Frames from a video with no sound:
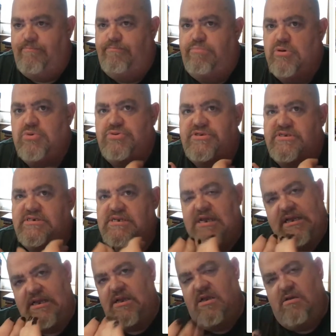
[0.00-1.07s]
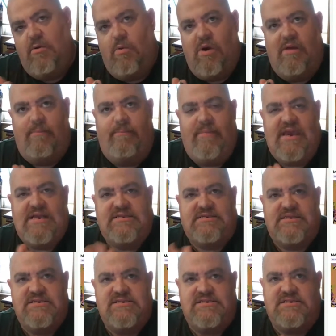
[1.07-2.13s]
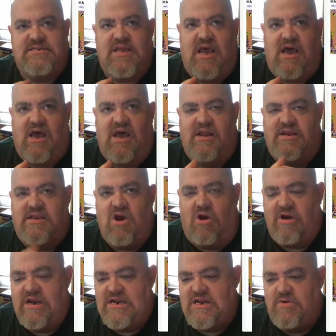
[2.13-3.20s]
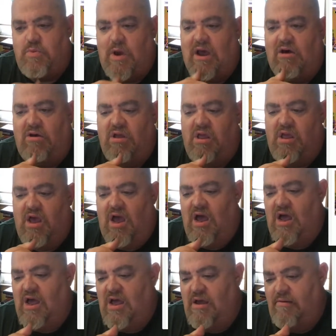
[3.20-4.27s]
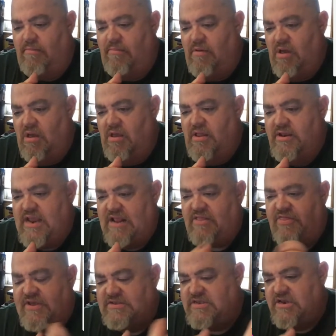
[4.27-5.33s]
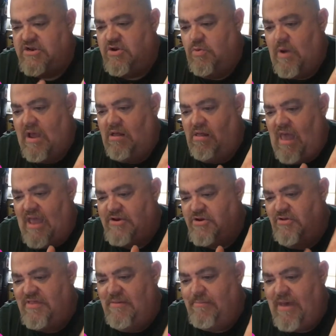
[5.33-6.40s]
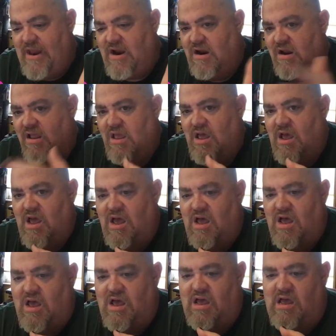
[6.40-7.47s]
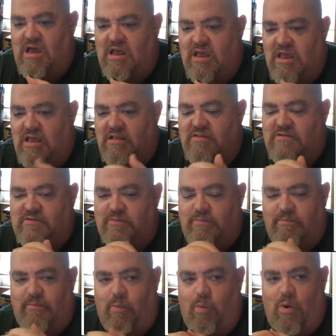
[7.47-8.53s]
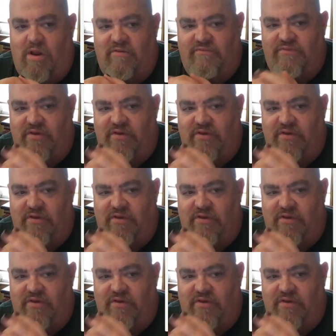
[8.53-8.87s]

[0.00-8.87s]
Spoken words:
boosting what mazes already did well. Take the things that you do well and do them better. It's one of